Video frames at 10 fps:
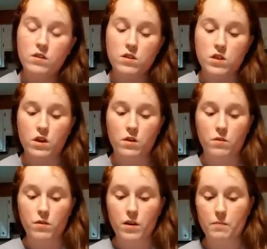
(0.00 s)

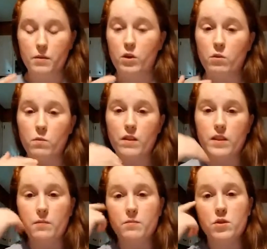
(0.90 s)
So you don't want
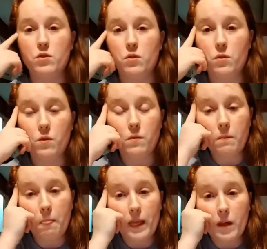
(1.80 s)
them to
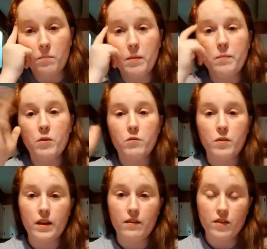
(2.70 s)
be
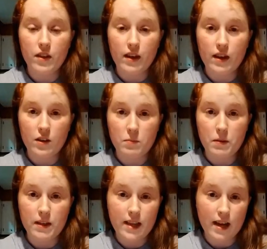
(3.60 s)
beautiful and everything else
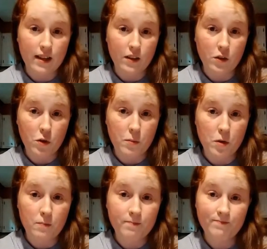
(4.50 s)
but attacking the groomer.
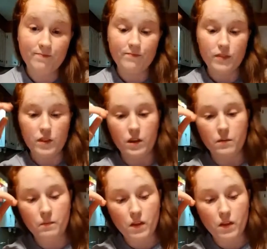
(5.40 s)
So